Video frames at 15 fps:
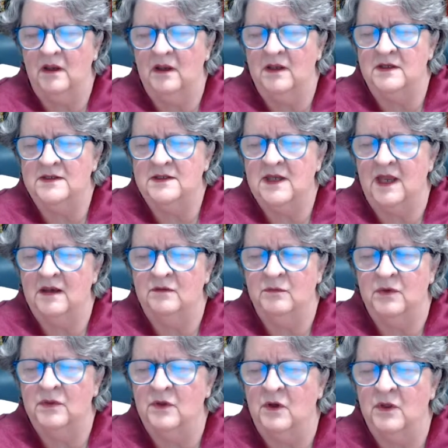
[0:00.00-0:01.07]
is yet
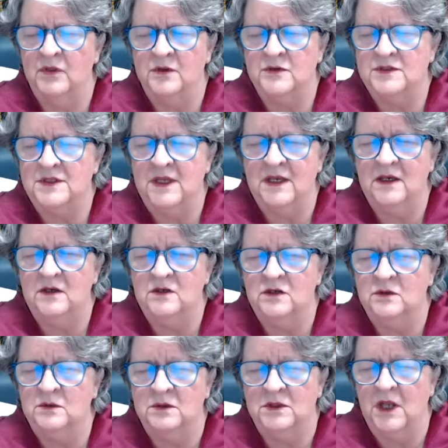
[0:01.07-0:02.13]
with all those things
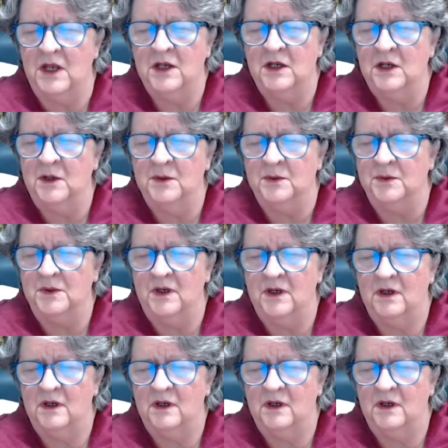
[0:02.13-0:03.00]
you are not alone.